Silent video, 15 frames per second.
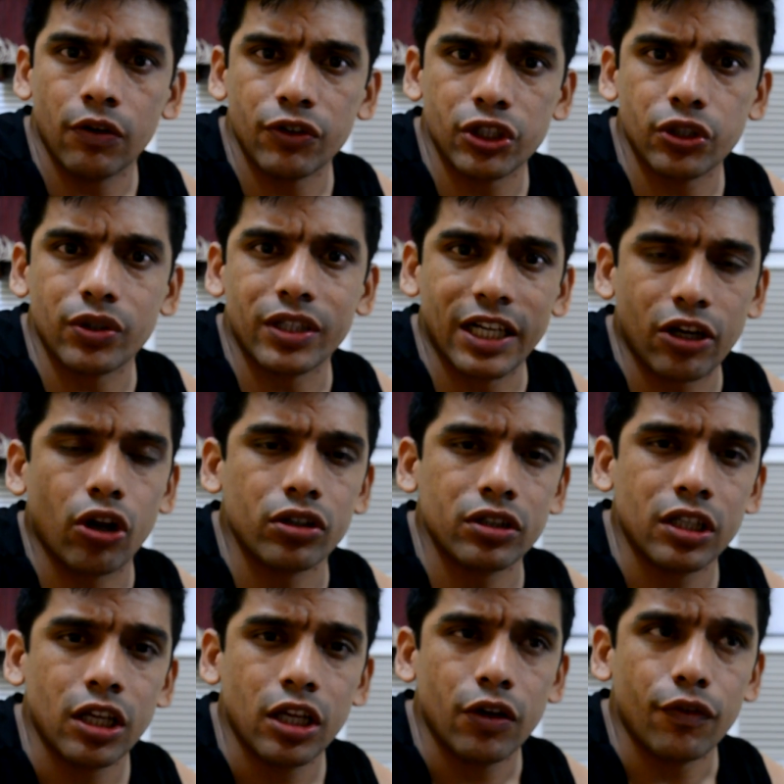we should get on
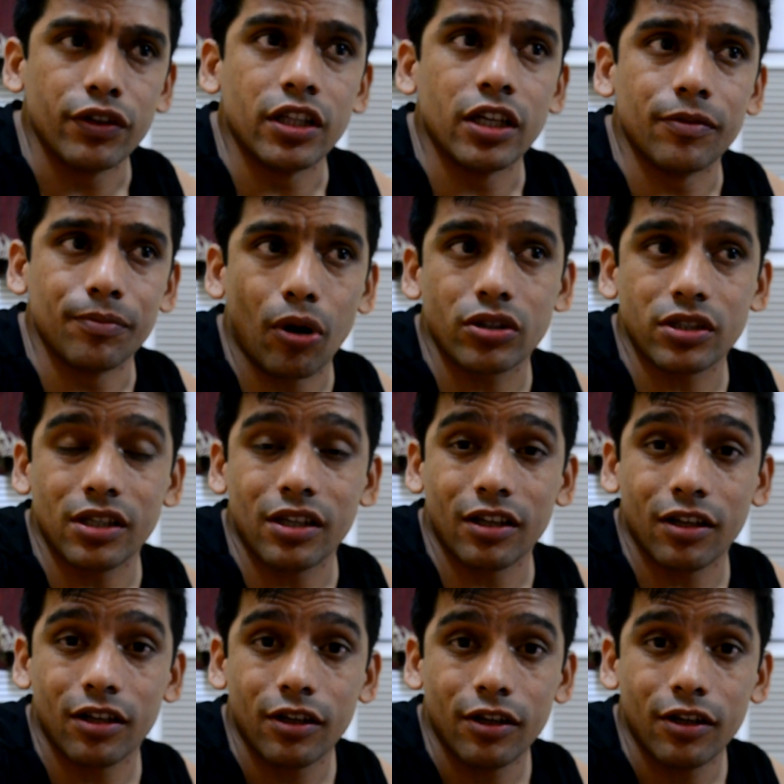with the unboxing